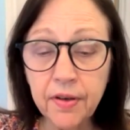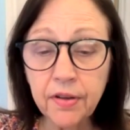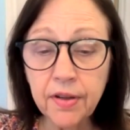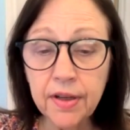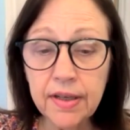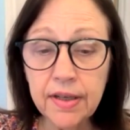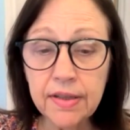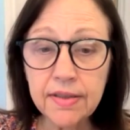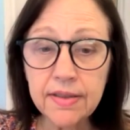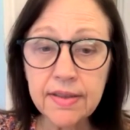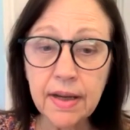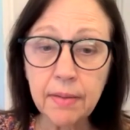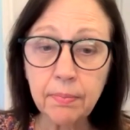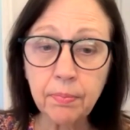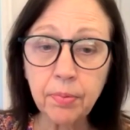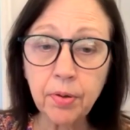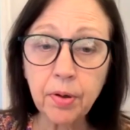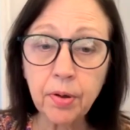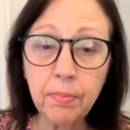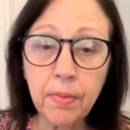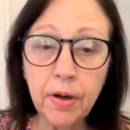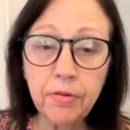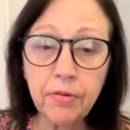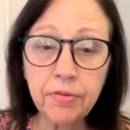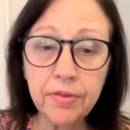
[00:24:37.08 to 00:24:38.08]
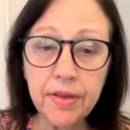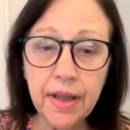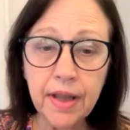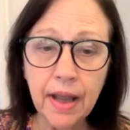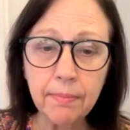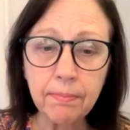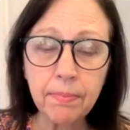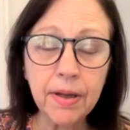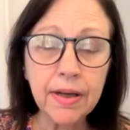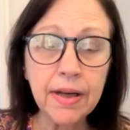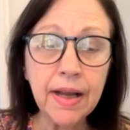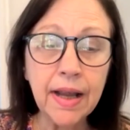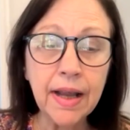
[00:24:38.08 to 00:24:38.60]
and affiliates that
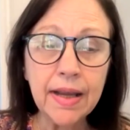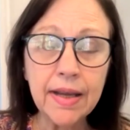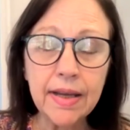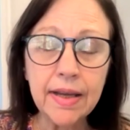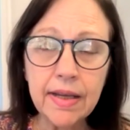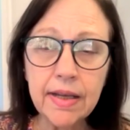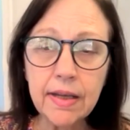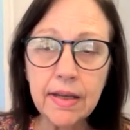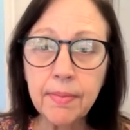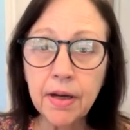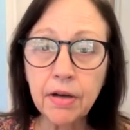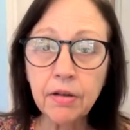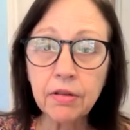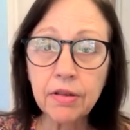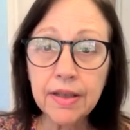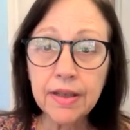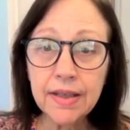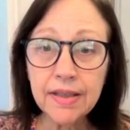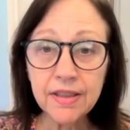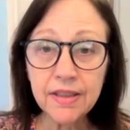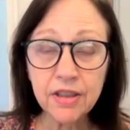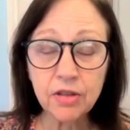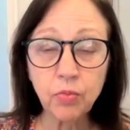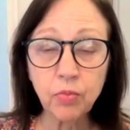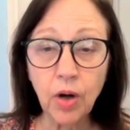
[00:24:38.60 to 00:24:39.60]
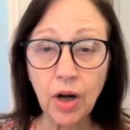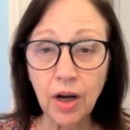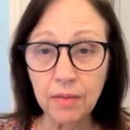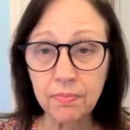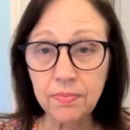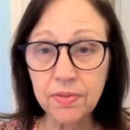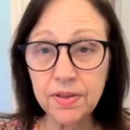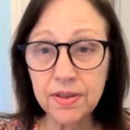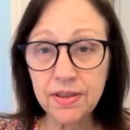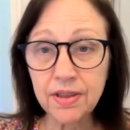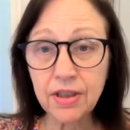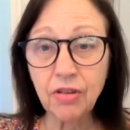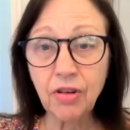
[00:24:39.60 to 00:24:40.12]
promote that, but email list
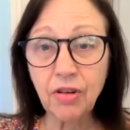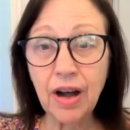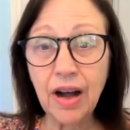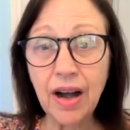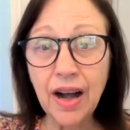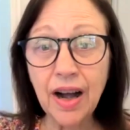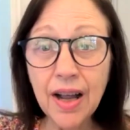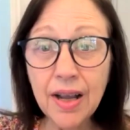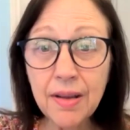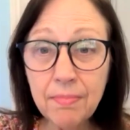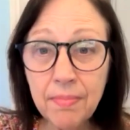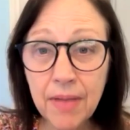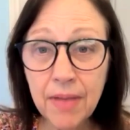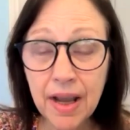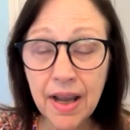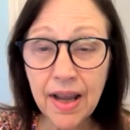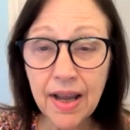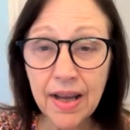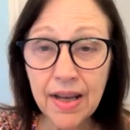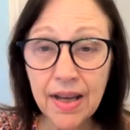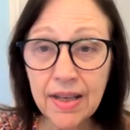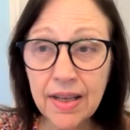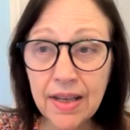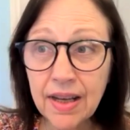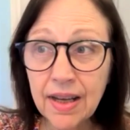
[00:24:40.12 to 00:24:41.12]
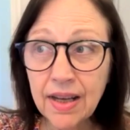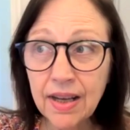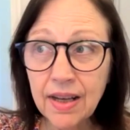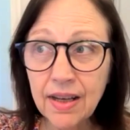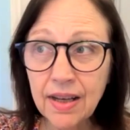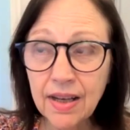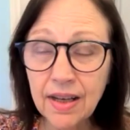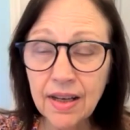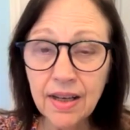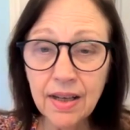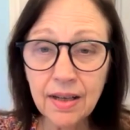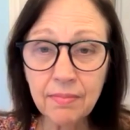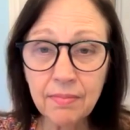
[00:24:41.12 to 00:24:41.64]
swaps. So I
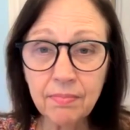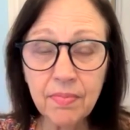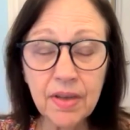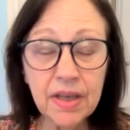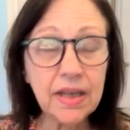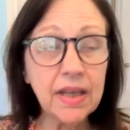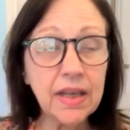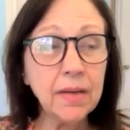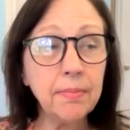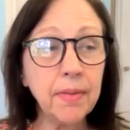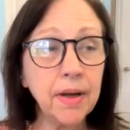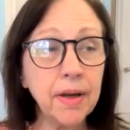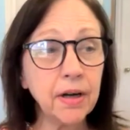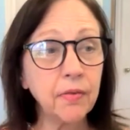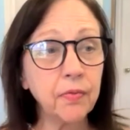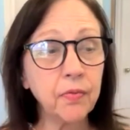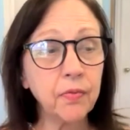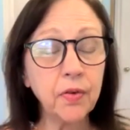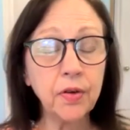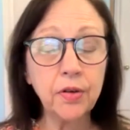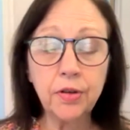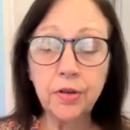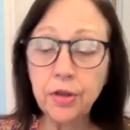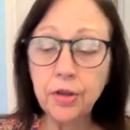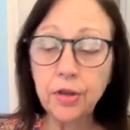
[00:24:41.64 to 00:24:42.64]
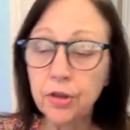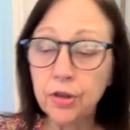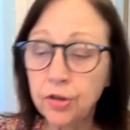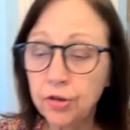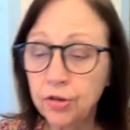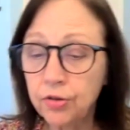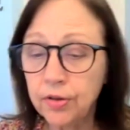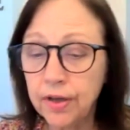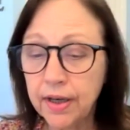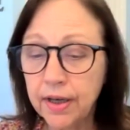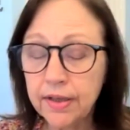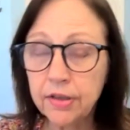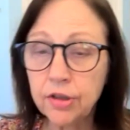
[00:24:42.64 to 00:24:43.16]
may email for
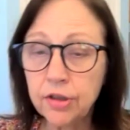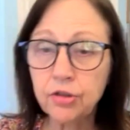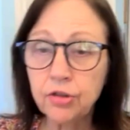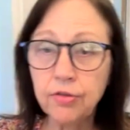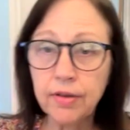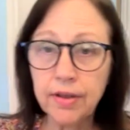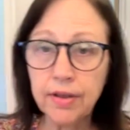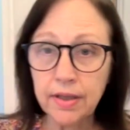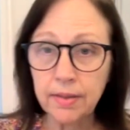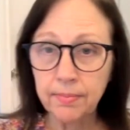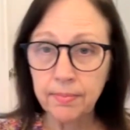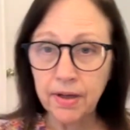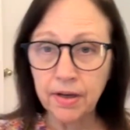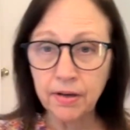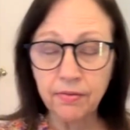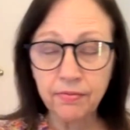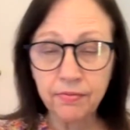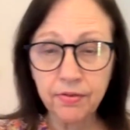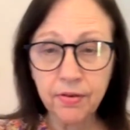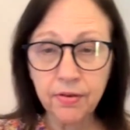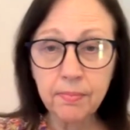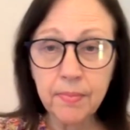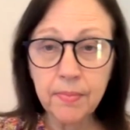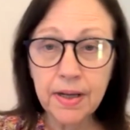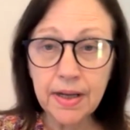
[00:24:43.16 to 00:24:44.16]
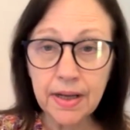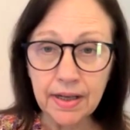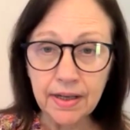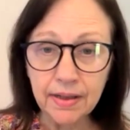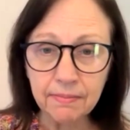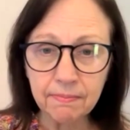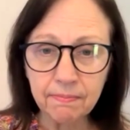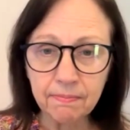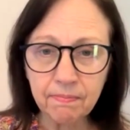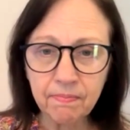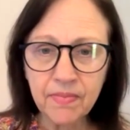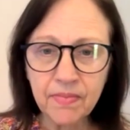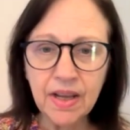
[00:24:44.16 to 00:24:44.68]
you and you email for
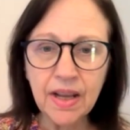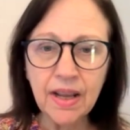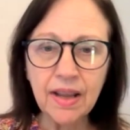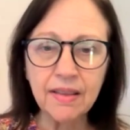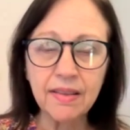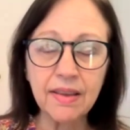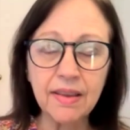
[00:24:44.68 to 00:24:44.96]
me.